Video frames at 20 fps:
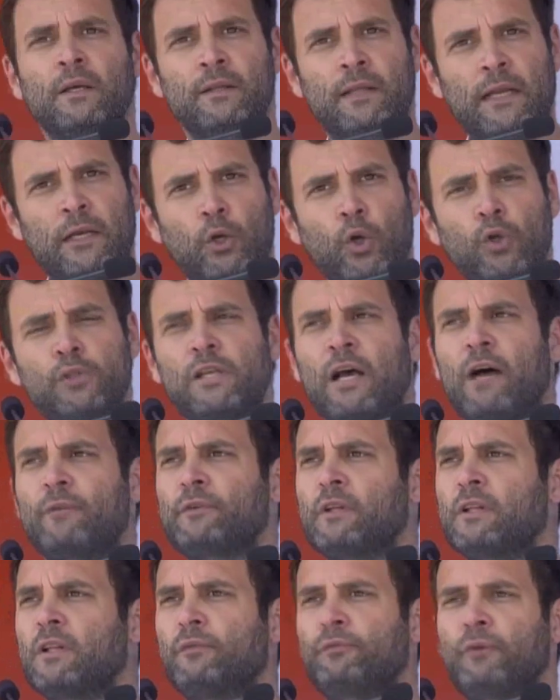that looks
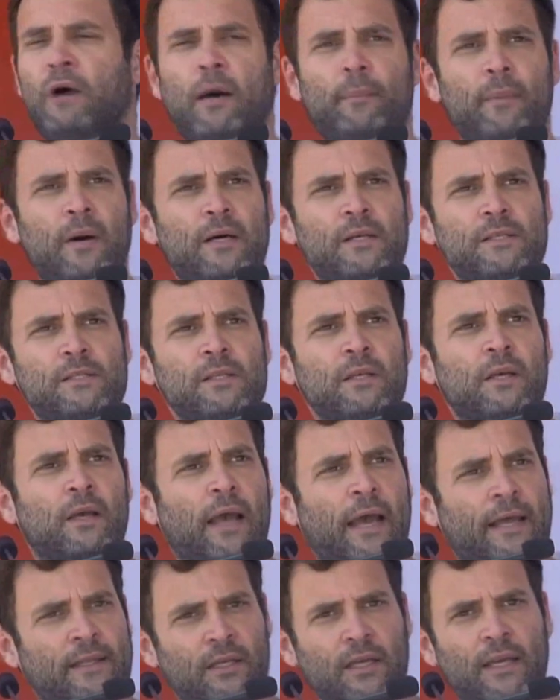after the farmers
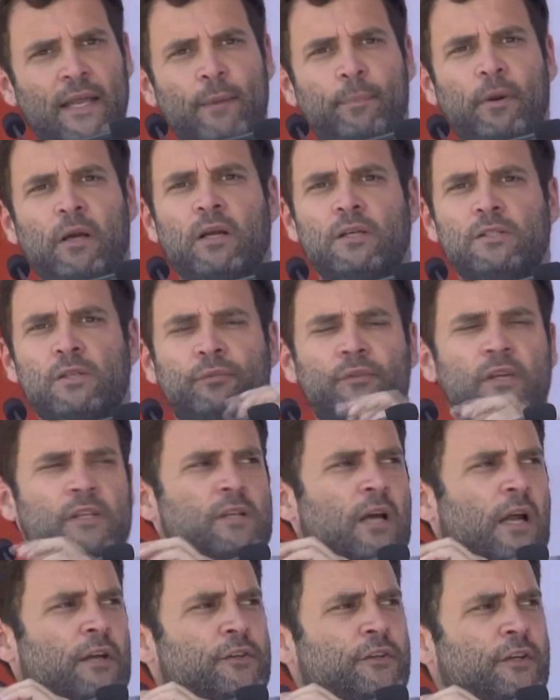and the laborers of this
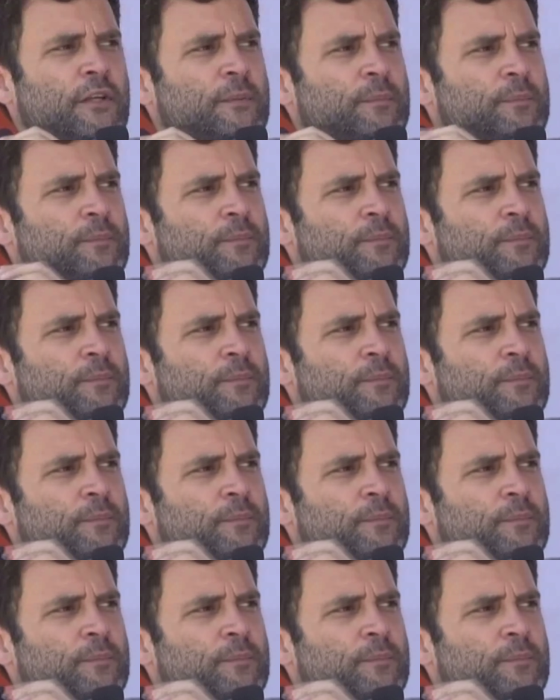country.